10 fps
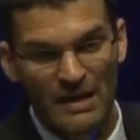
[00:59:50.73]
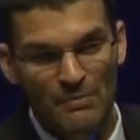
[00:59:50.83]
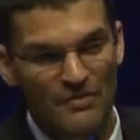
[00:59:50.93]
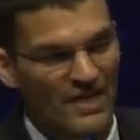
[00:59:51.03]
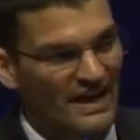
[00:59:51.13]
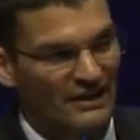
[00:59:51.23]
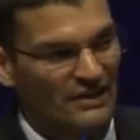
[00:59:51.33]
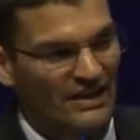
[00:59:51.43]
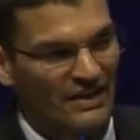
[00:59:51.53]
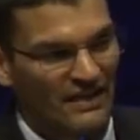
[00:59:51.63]
But then I,
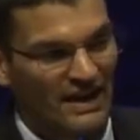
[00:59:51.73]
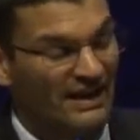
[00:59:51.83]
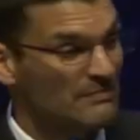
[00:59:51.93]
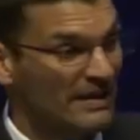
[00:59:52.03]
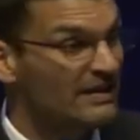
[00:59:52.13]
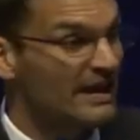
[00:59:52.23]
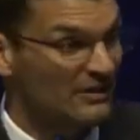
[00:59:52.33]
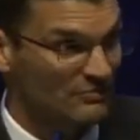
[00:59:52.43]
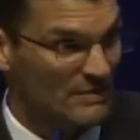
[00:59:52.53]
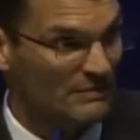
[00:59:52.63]
I then I can make a
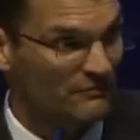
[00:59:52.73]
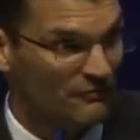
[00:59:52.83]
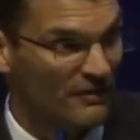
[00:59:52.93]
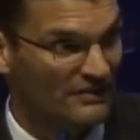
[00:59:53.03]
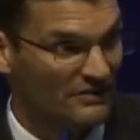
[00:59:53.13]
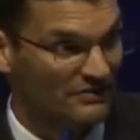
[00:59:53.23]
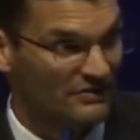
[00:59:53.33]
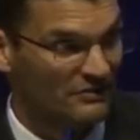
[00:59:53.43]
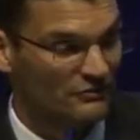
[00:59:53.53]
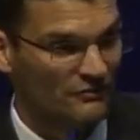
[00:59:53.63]
case, maybe for God's
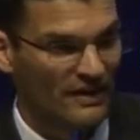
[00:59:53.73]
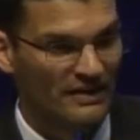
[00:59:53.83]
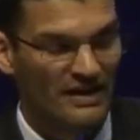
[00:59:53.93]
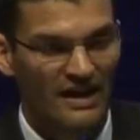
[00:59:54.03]
existence, it's fine.